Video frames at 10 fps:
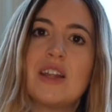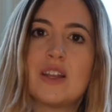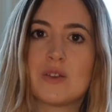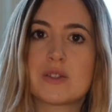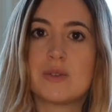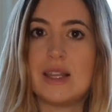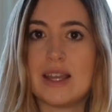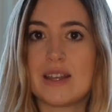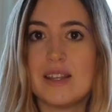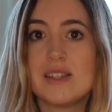close to
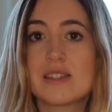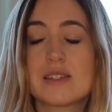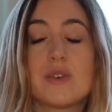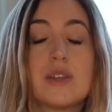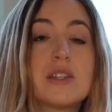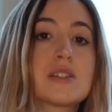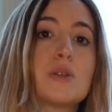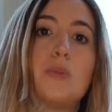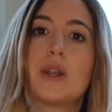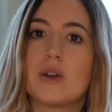Leknes, so it's
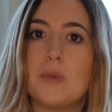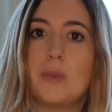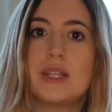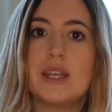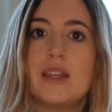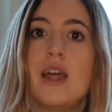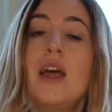super convenient.